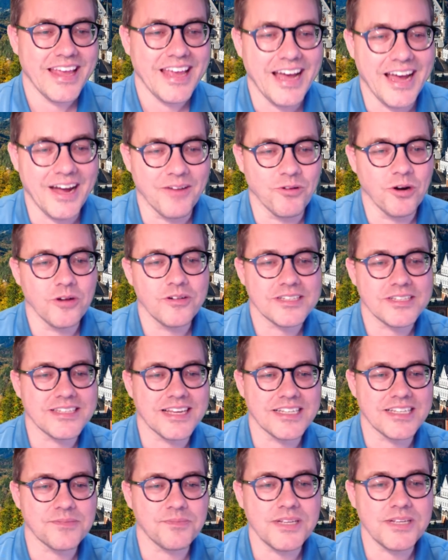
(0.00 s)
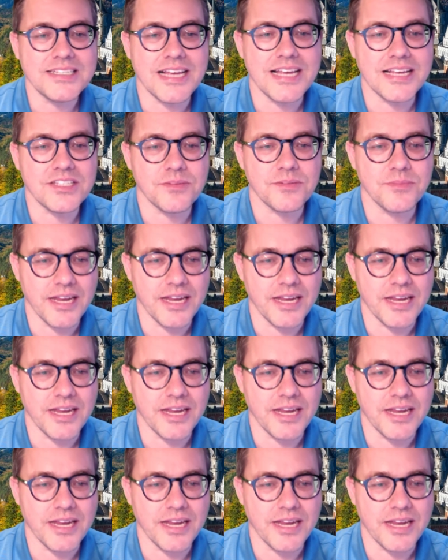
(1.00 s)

Uh, Rura says, please answer my